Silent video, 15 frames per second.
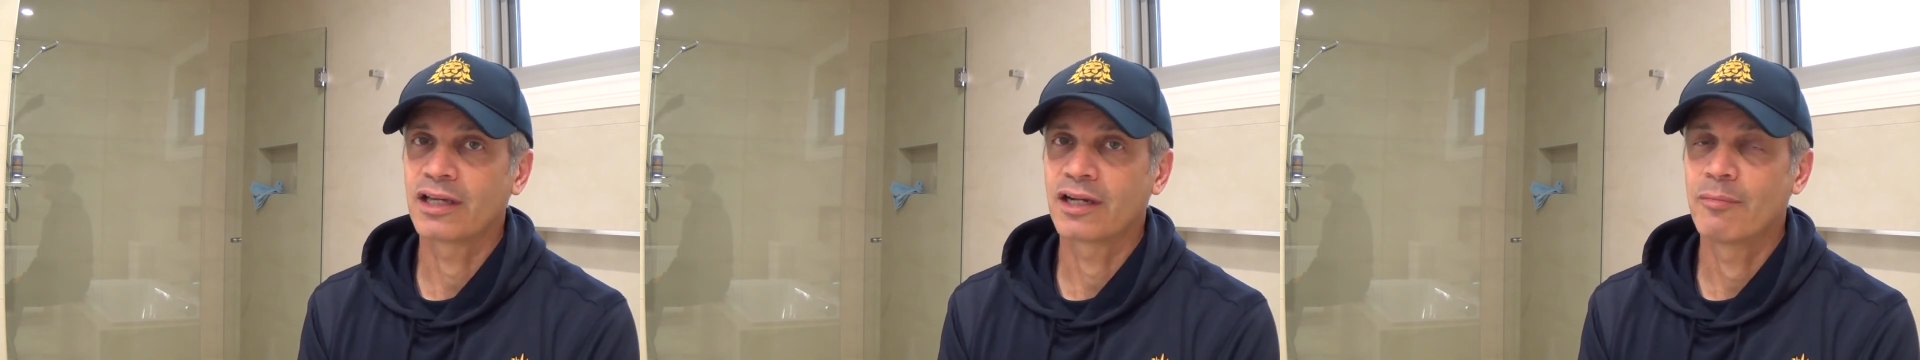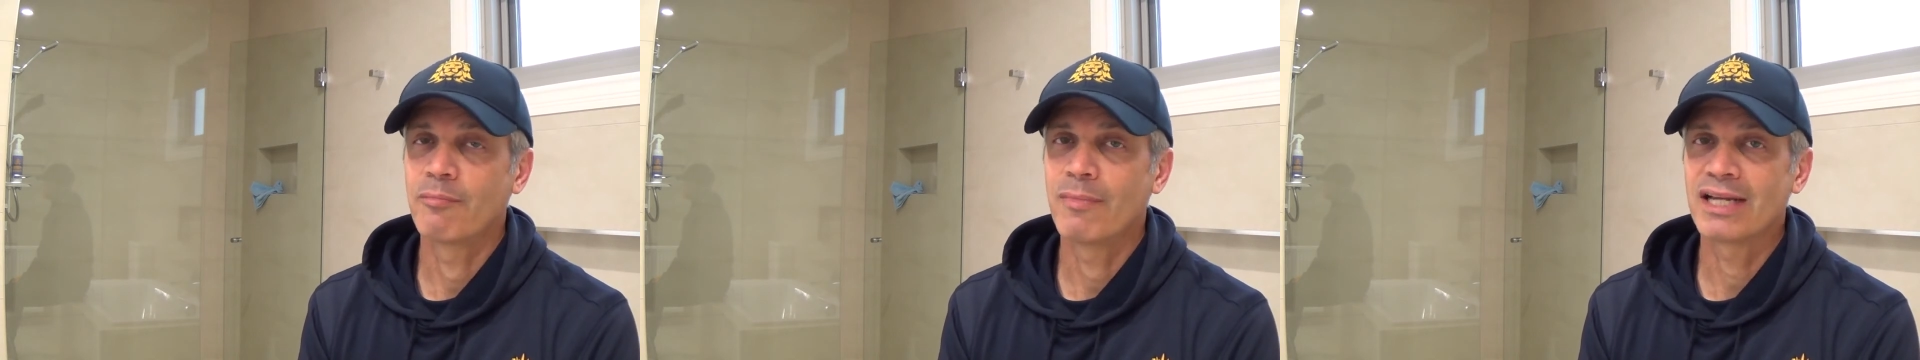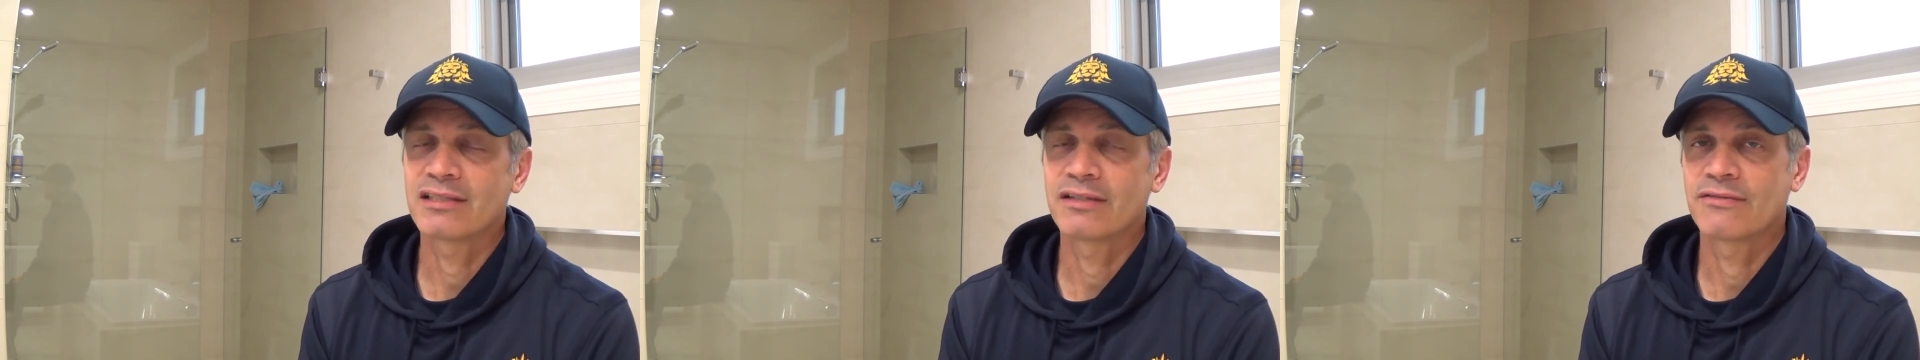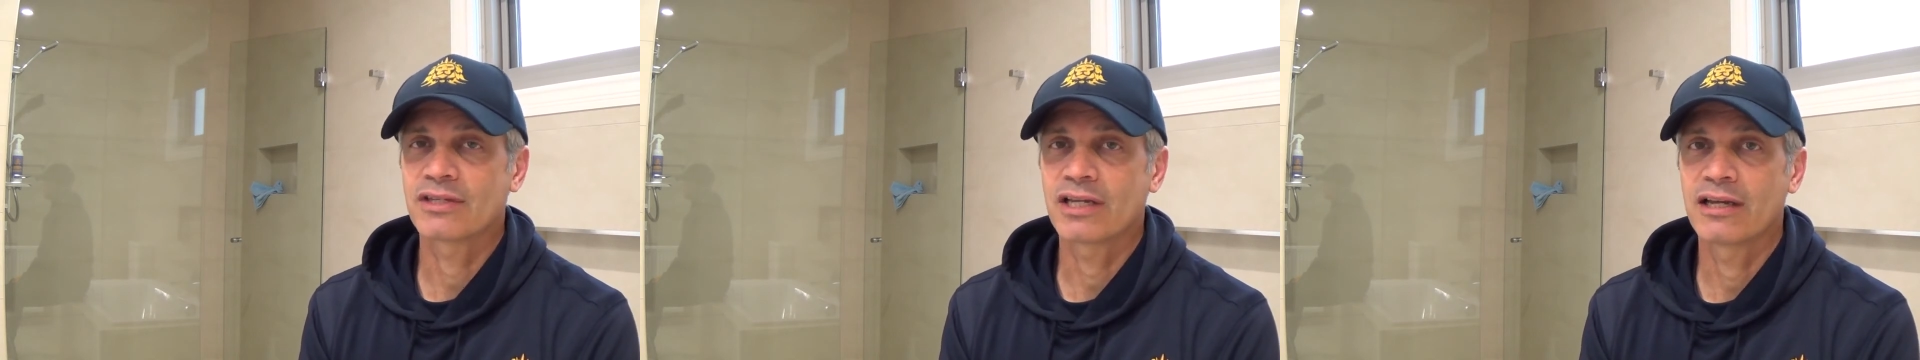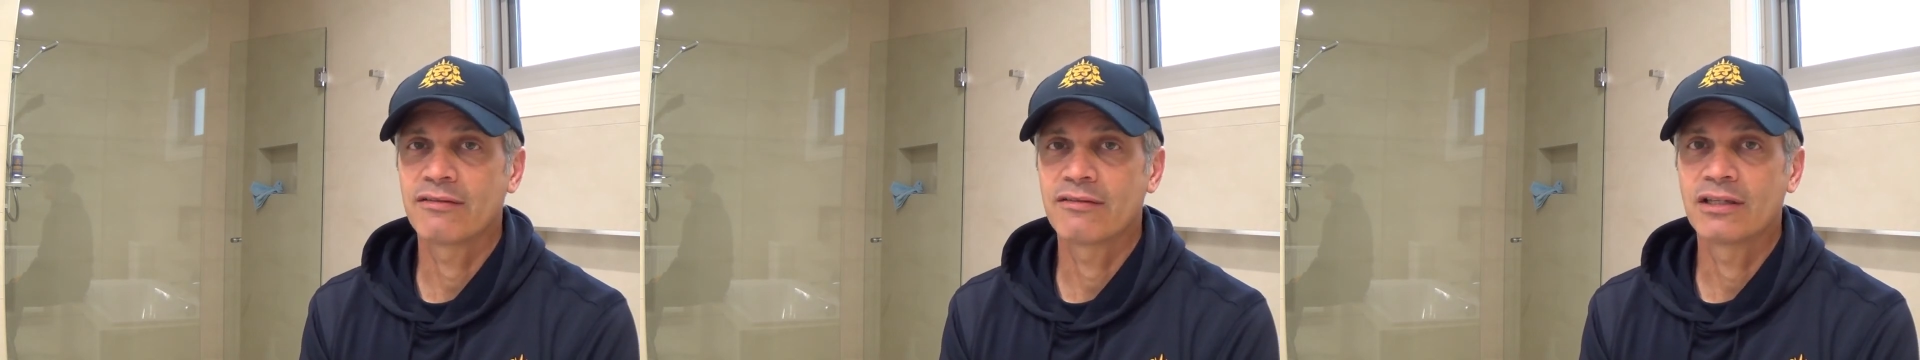get a massive
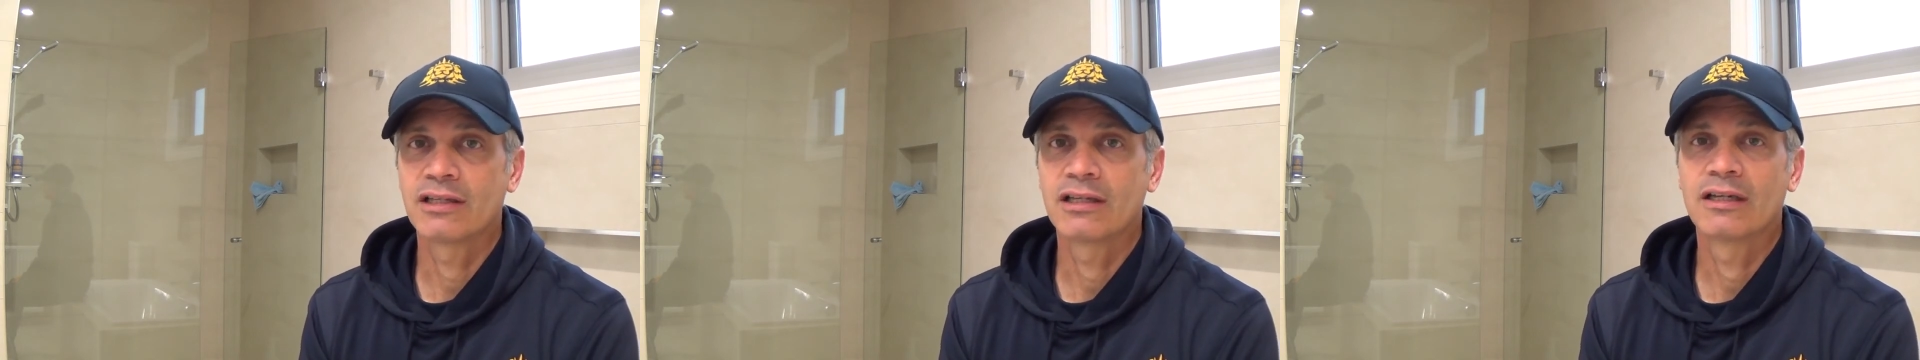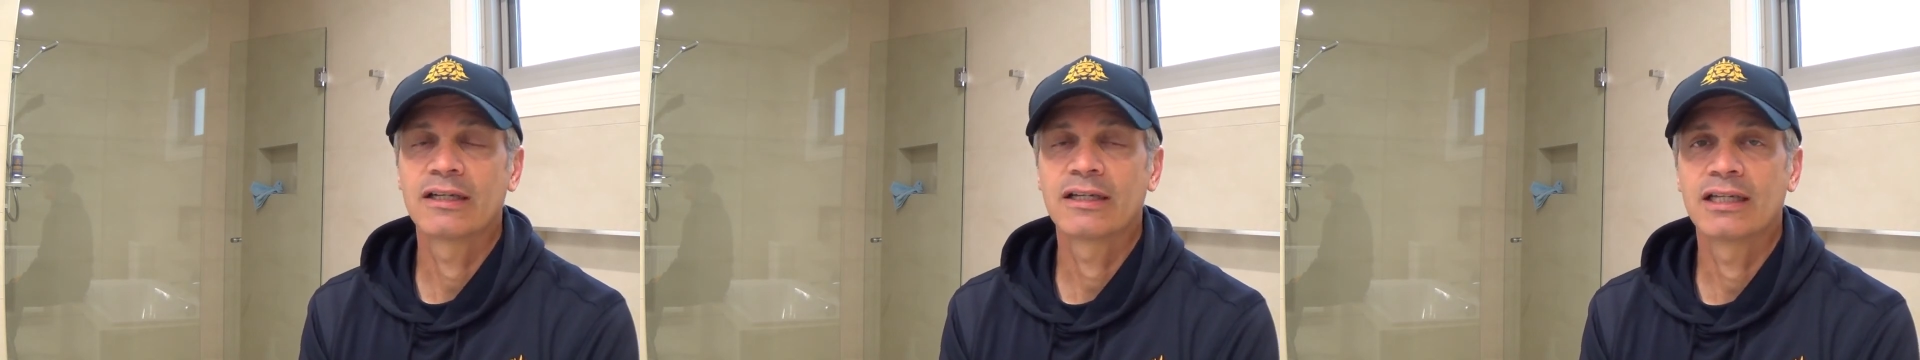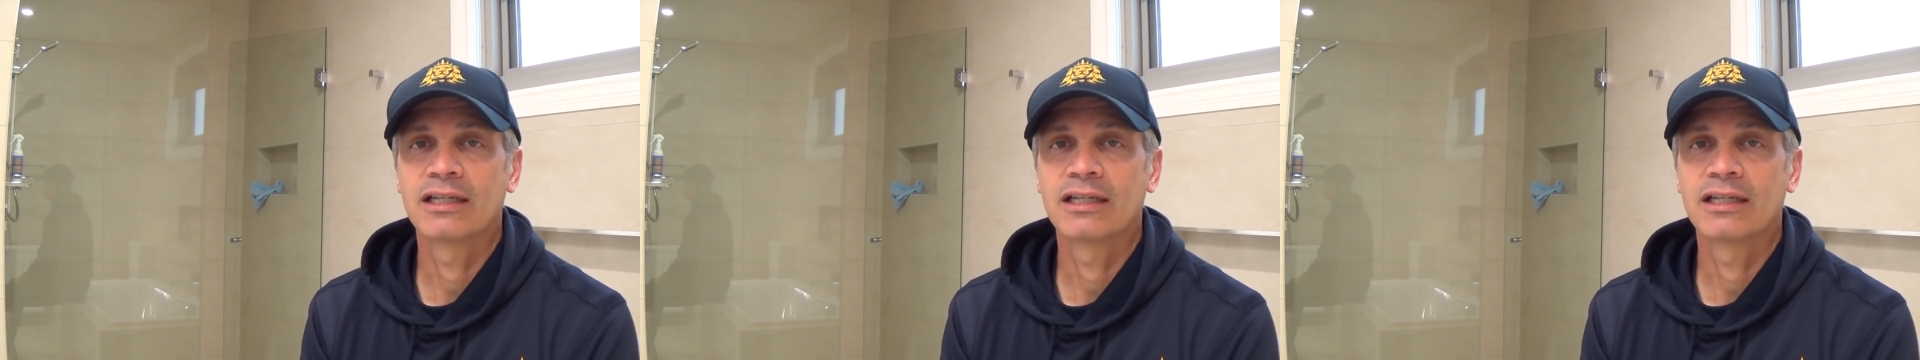saving